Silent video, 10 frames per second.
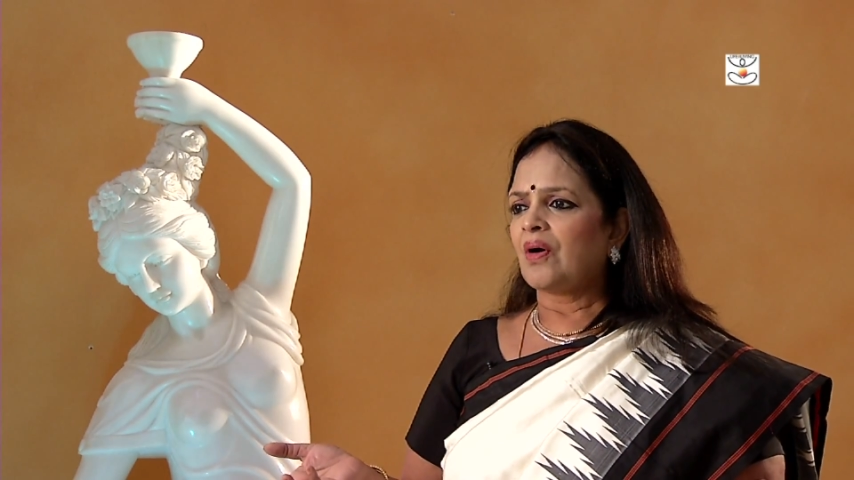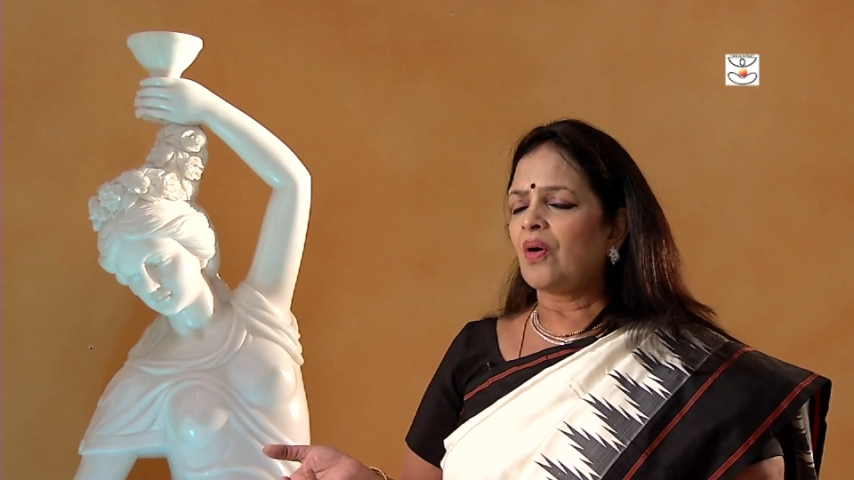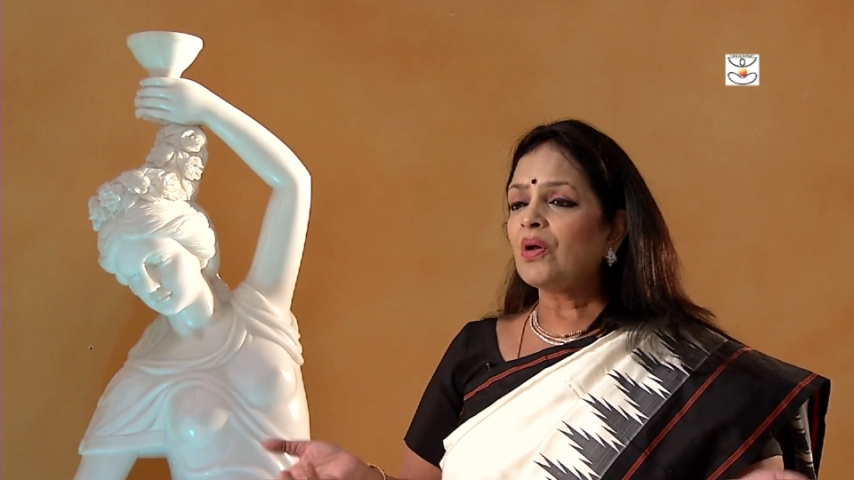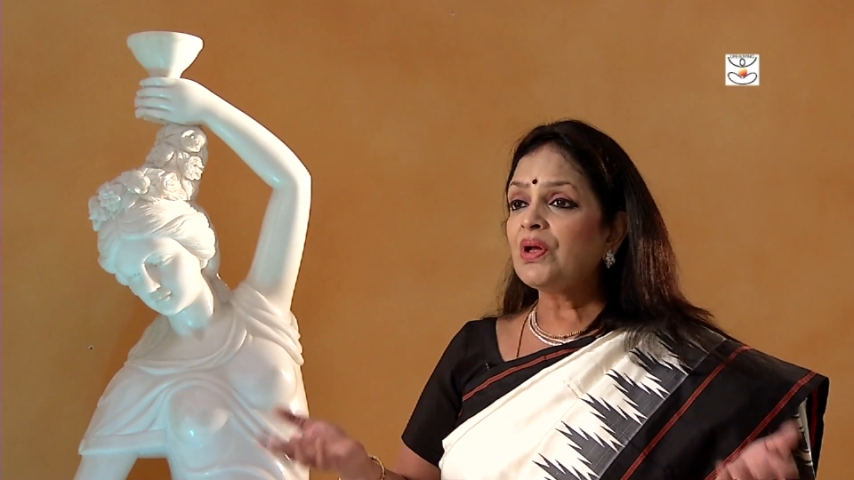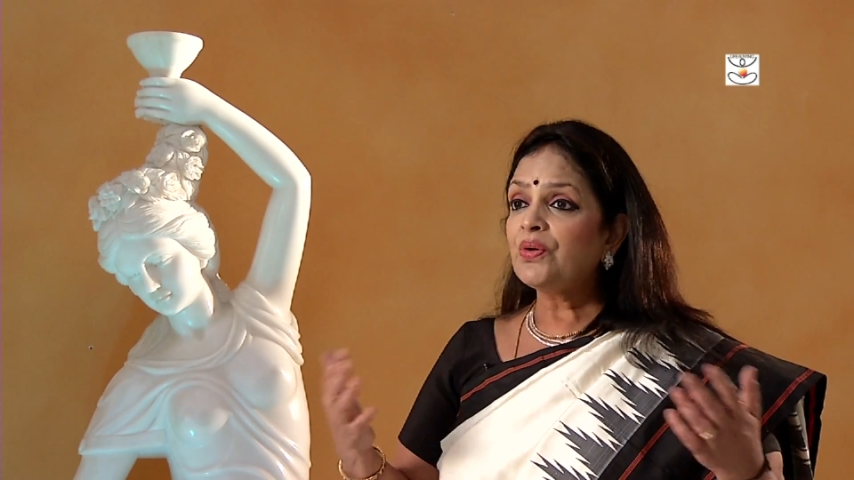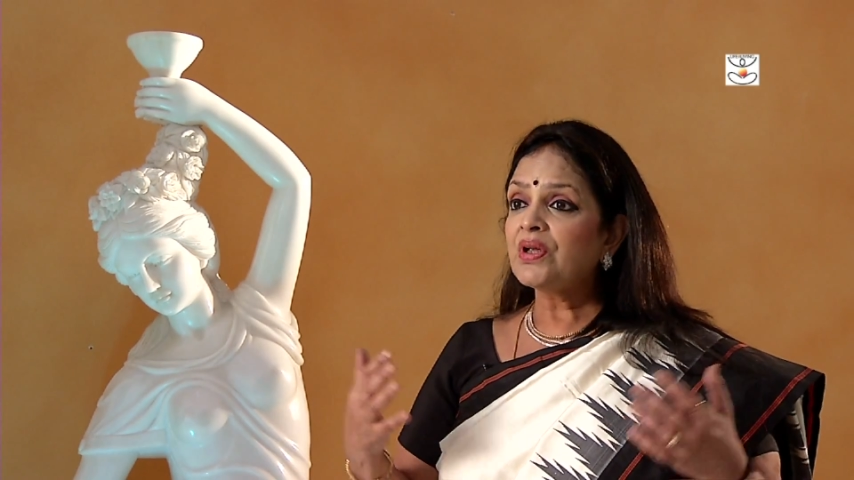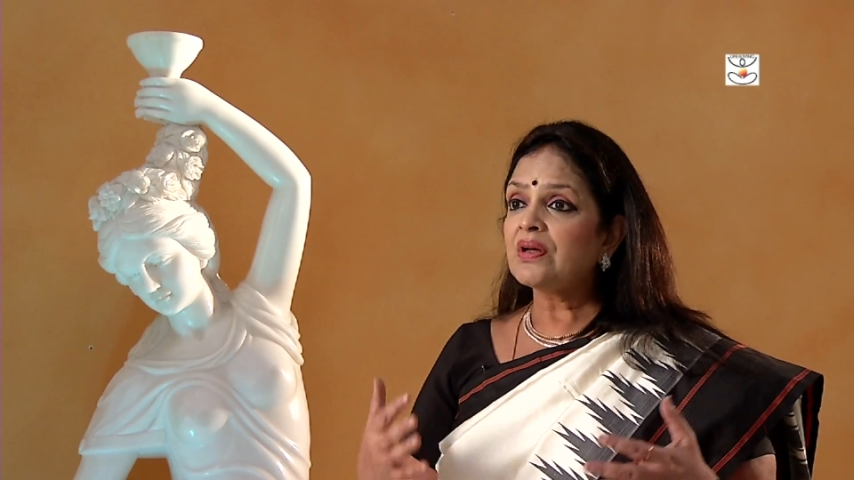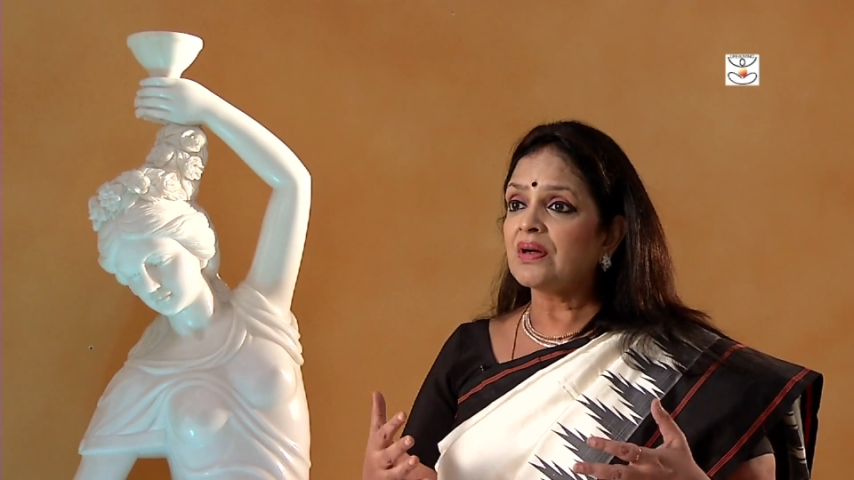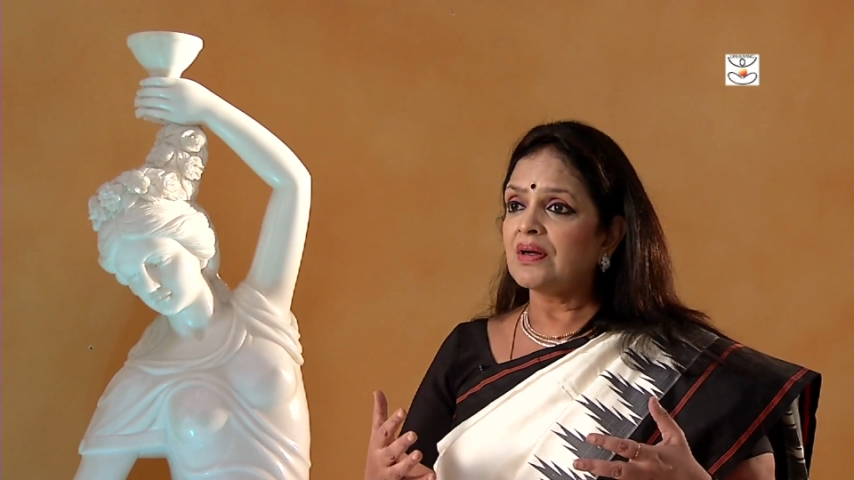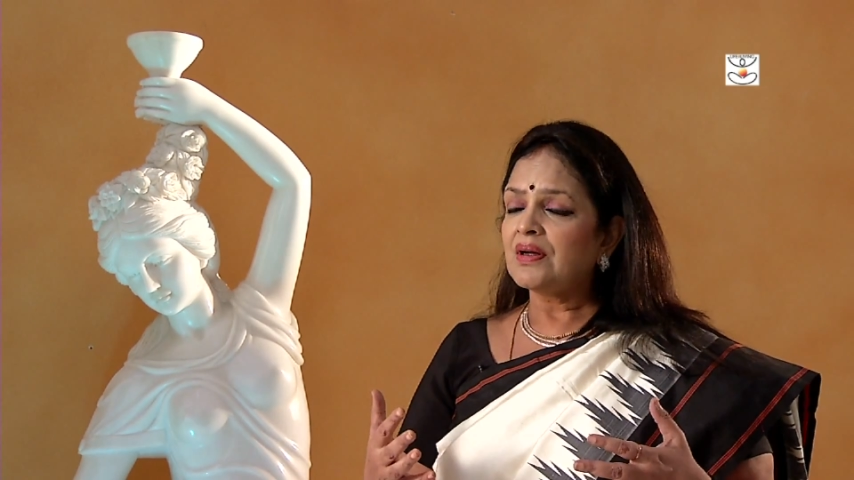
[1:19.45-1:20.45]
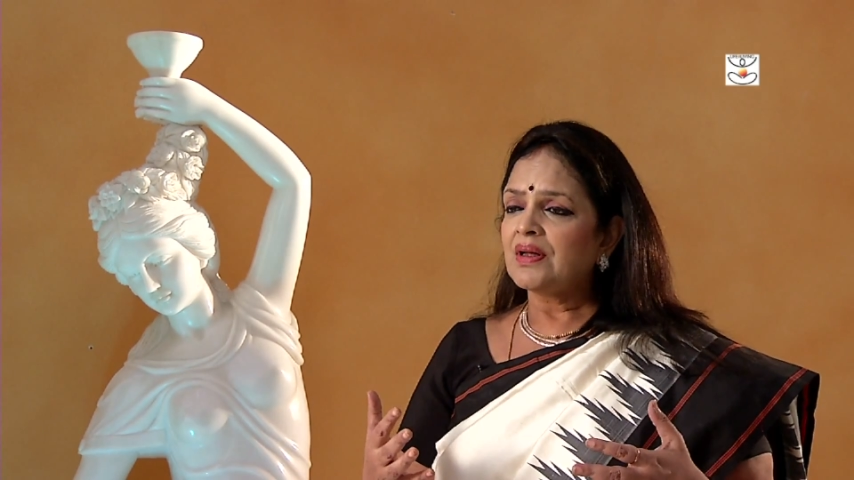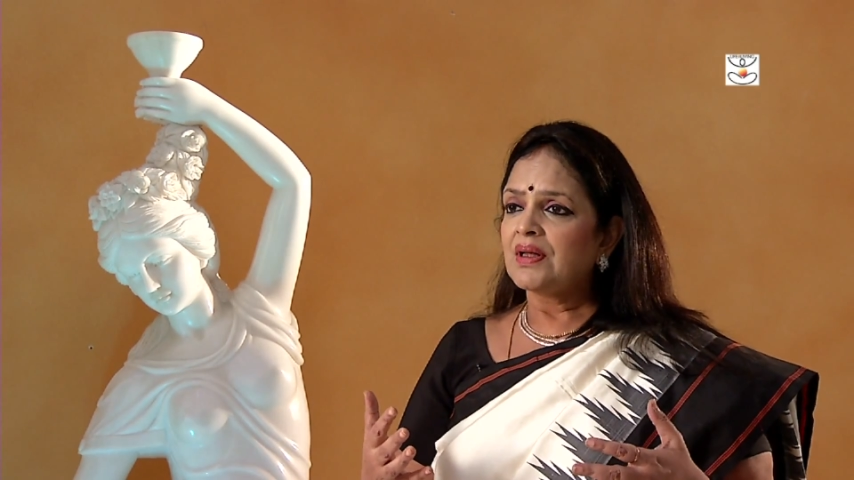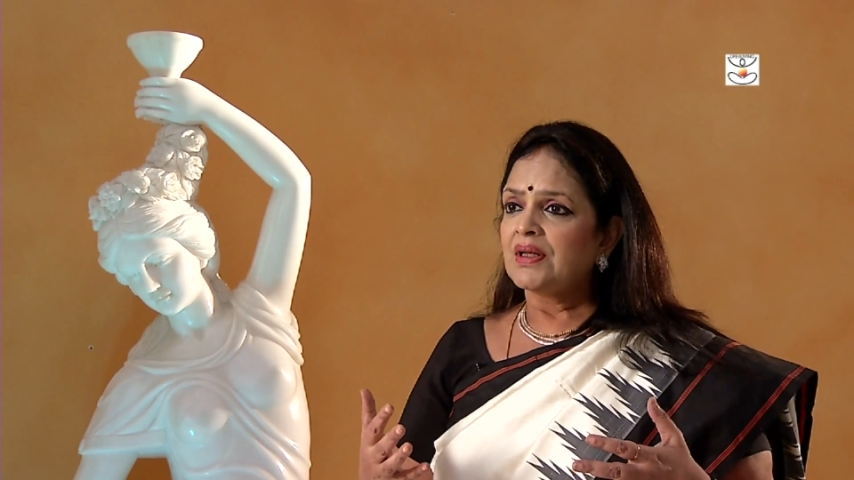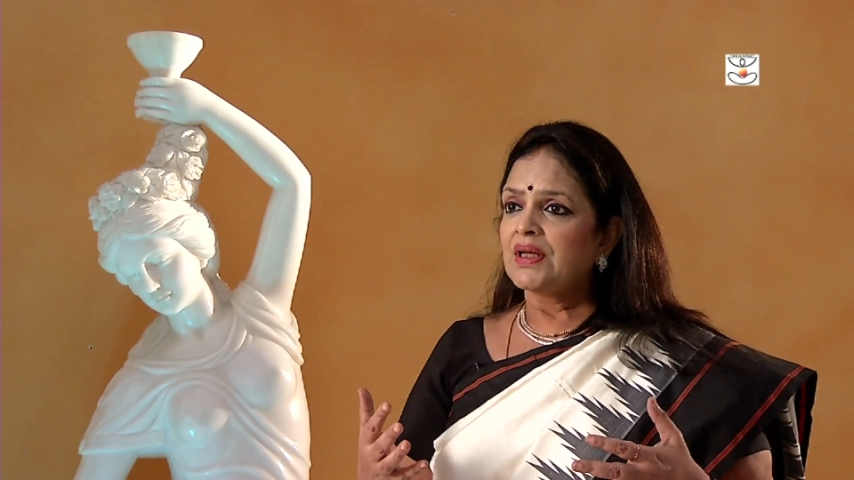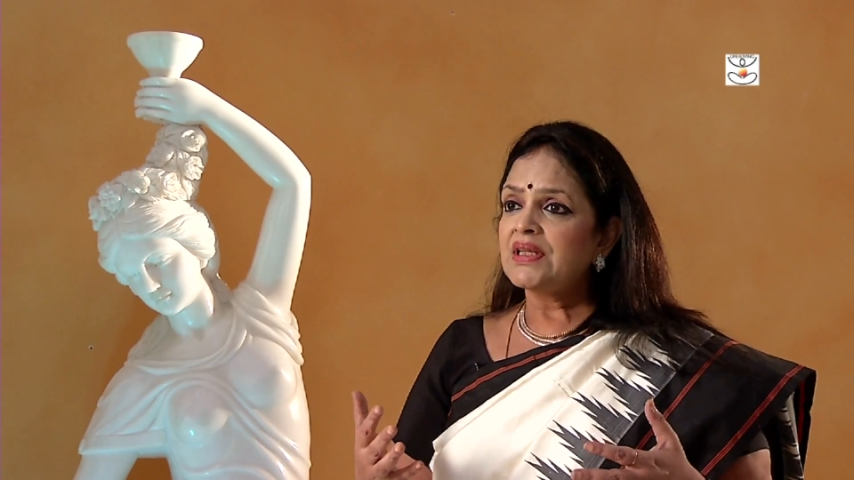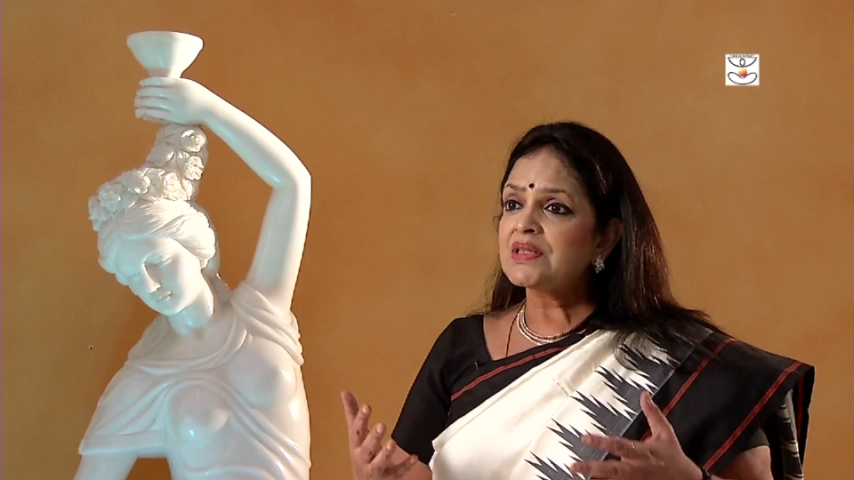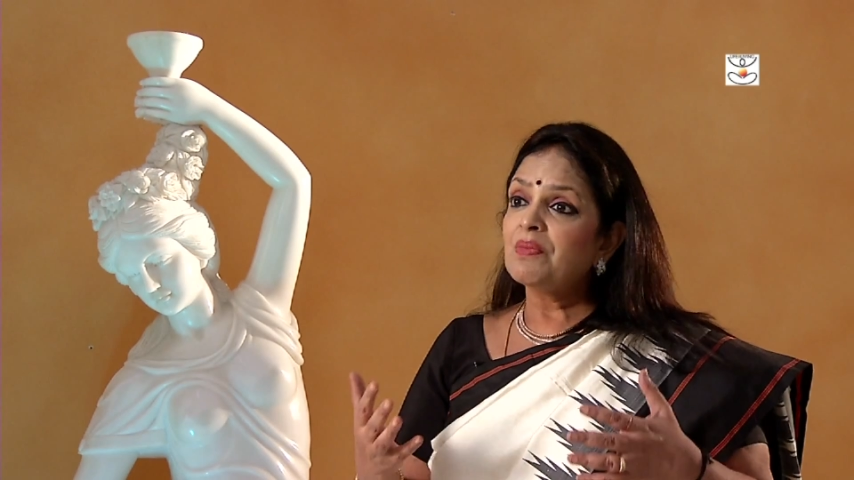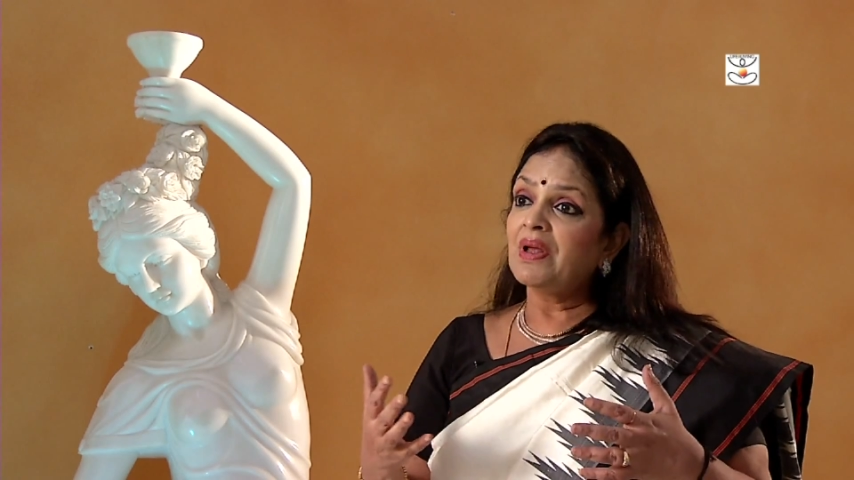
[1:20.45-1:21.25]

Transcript: all you hear is